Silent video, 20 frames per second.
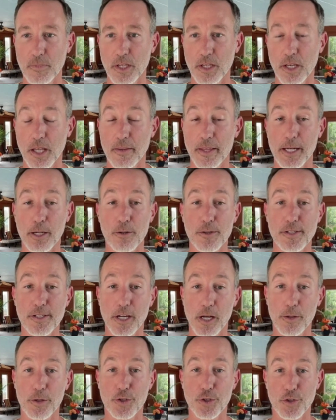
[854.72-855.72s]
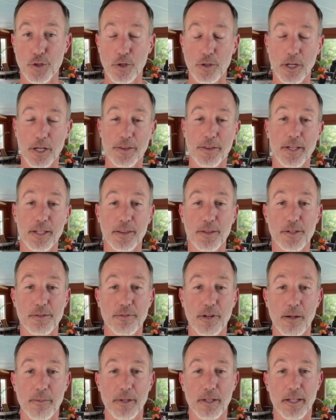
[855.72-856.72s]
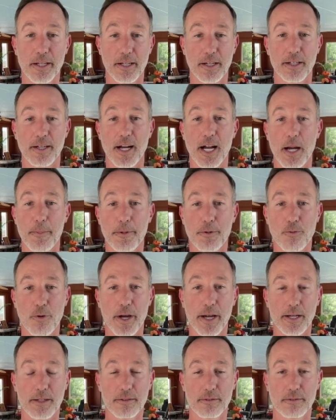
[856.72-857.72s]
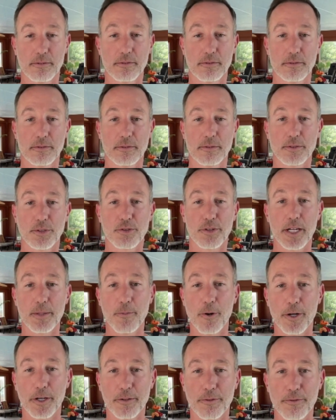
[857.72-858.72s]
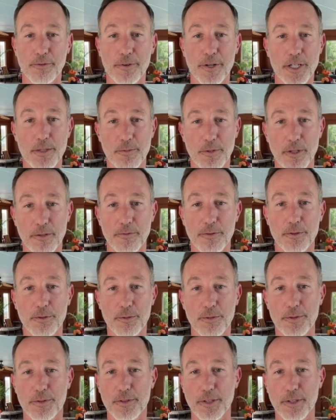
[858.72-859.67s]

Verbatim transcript: They don't sell the shirt. I think there's probably like a copyright trademark infringement if you used,